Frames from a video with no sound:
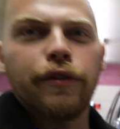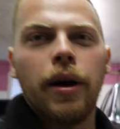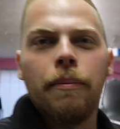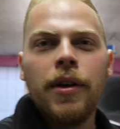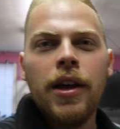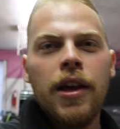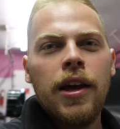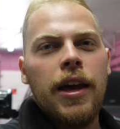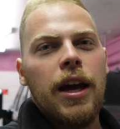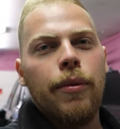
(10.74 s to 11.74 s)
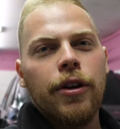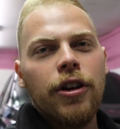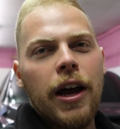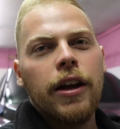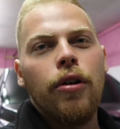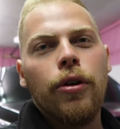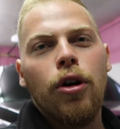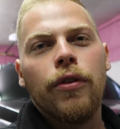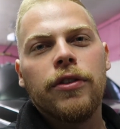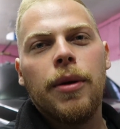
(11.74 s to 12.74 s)
from. And we were kind of going
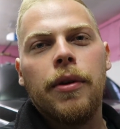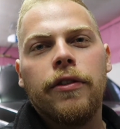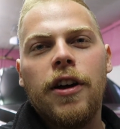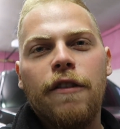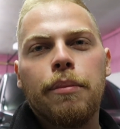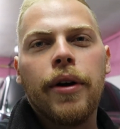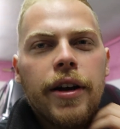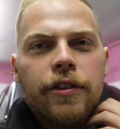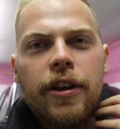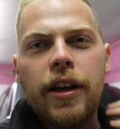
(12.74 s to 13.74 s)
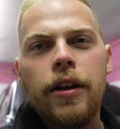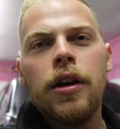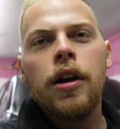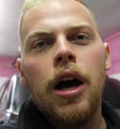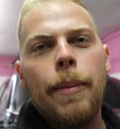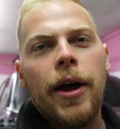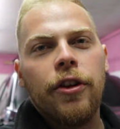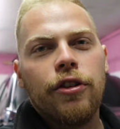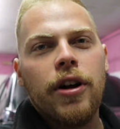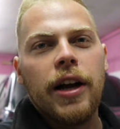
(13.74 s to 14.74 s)
over some of the stuff, pricing, about
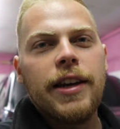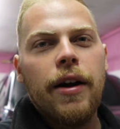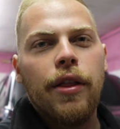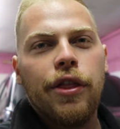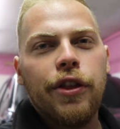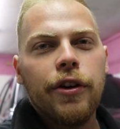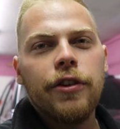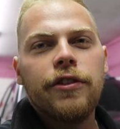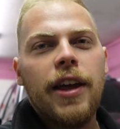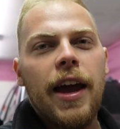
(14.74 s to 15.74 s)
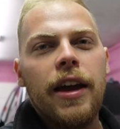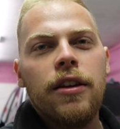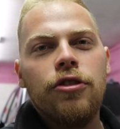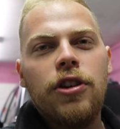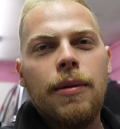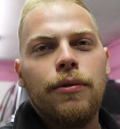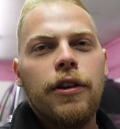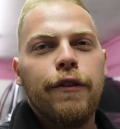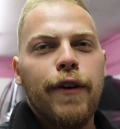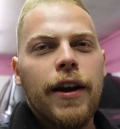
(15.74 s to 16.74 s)
the truck. Now, on Thursday,
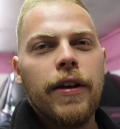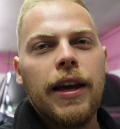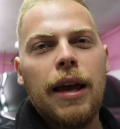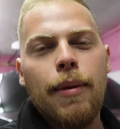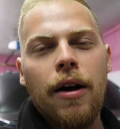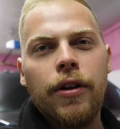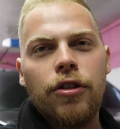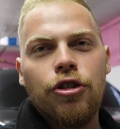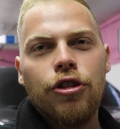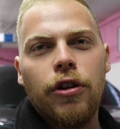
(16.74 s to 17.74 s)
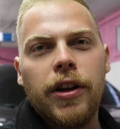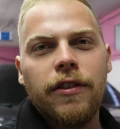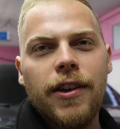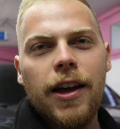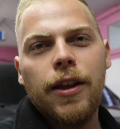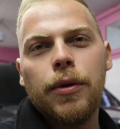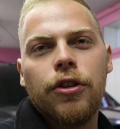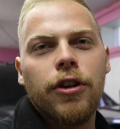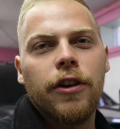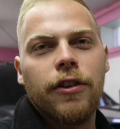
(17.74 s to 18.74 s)
GMC finally came out and showed exactly what
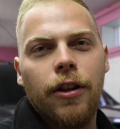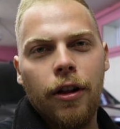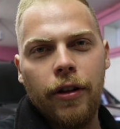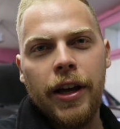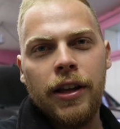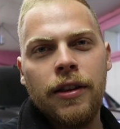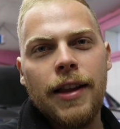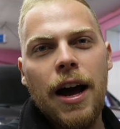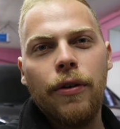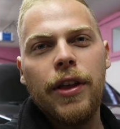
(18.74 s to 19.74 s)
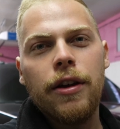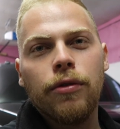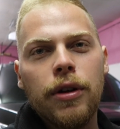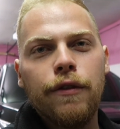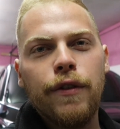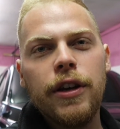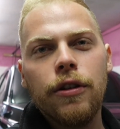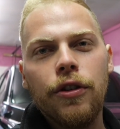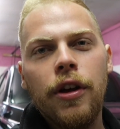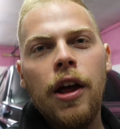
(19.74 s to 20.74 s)
the truck's going to look like. Now, they
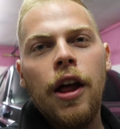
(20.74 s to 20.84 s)
revealed